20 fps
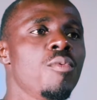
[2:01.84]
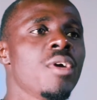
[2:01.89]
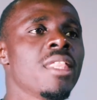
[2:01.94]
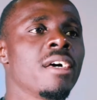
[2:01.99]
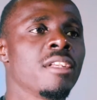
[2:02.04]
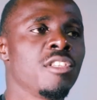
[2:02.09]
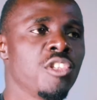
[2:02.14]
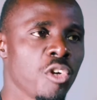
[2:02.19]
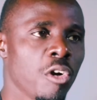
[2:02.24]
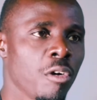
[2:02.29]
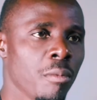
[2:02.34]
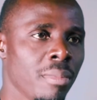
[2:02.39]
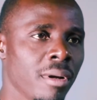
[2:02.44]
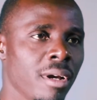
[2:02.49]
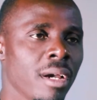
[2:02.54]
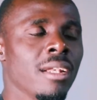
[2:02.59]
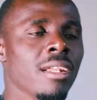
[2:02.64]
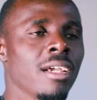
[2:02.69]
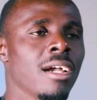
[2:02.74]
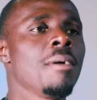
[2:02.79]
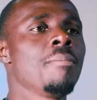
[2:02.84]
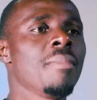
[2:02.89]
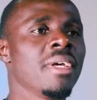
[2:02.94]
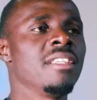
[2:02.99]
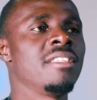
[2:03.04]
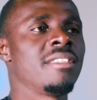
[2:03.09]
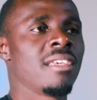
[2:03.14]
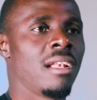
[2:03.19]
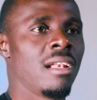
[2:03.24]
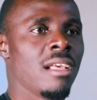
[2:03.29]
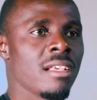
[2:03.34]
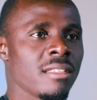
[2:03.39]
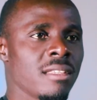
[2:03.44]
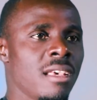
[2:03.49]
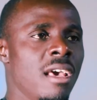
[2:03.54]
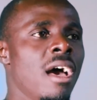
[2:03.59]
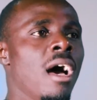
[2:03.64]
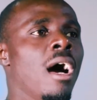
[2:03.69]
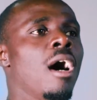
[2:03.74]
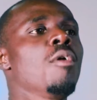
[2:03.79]
with a job can come and tell us
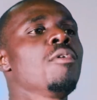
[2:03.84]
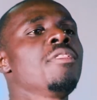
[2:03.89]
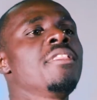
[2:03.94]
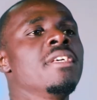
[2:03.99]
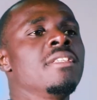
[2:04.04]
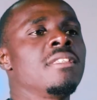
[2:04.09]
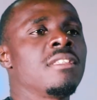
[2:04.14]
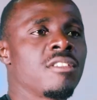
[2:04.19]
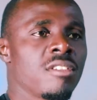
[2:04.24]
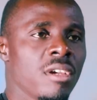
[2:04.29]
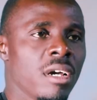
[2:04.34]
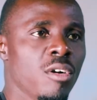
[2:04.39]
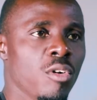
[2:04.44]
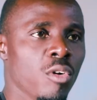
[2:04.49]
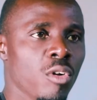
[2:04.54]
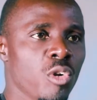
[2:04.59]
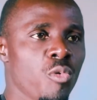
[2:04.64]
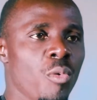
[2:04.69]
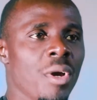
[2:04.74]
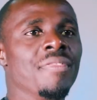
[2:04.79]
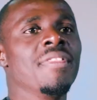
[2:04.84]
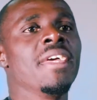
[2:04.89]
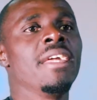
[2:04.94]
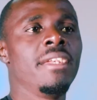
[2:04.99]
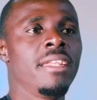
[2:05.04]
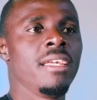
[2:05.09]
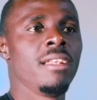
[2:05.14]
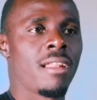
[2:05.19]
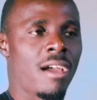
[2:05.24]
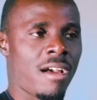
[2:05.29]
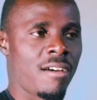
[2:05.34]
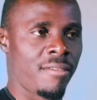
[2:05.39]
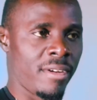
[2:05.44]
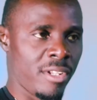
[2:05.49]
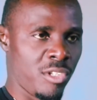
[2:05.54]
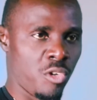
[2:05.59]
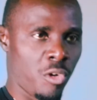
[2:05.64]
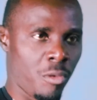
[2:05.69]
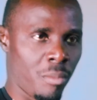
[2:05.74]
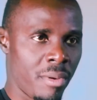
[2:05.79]
how they struggled when they didn't have
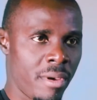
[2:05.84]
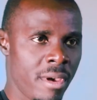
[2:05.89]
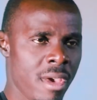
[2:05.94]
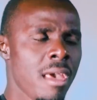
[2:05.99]
a job.